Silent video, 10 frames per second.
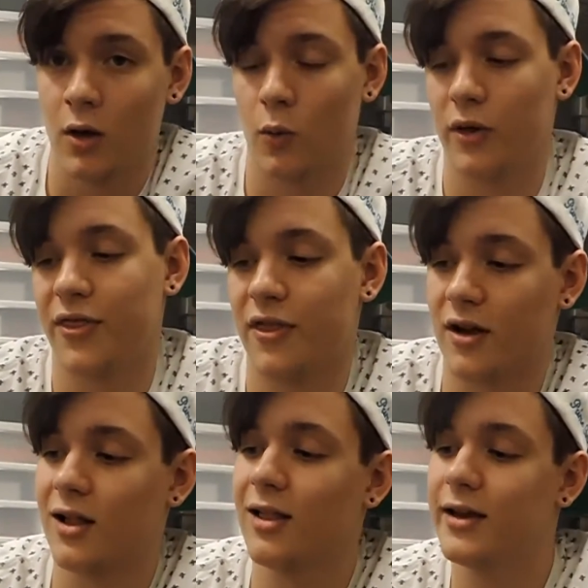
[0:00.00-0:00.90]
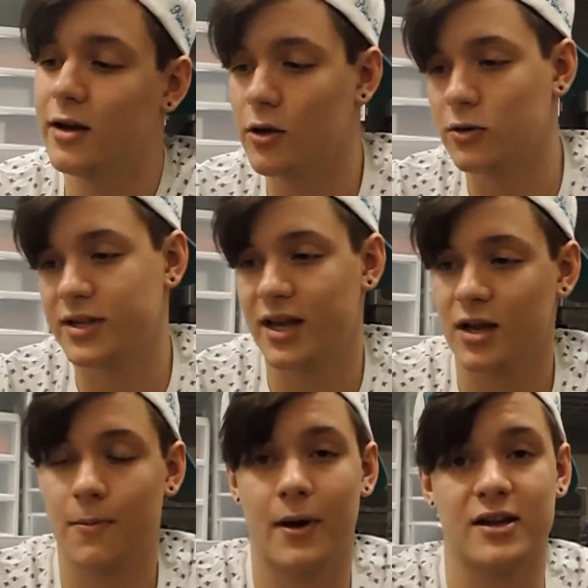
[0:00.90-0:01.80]
with the Cleito
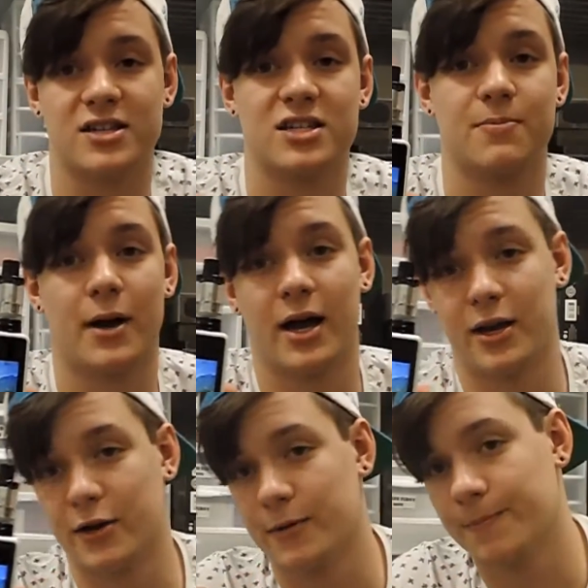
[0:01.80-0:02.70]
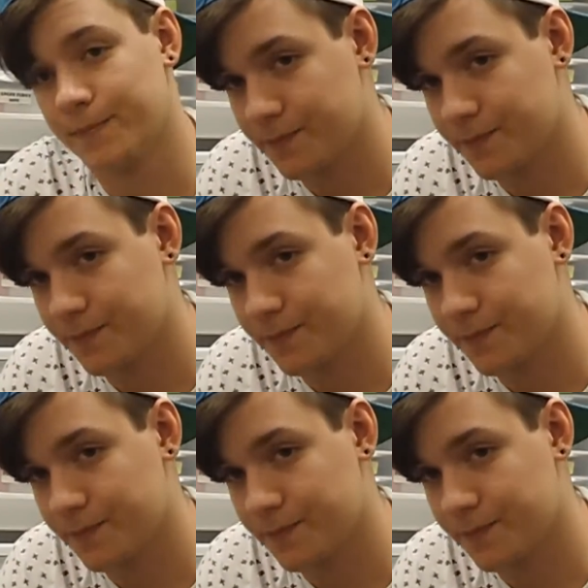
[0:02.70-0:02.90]
tank by Aspire.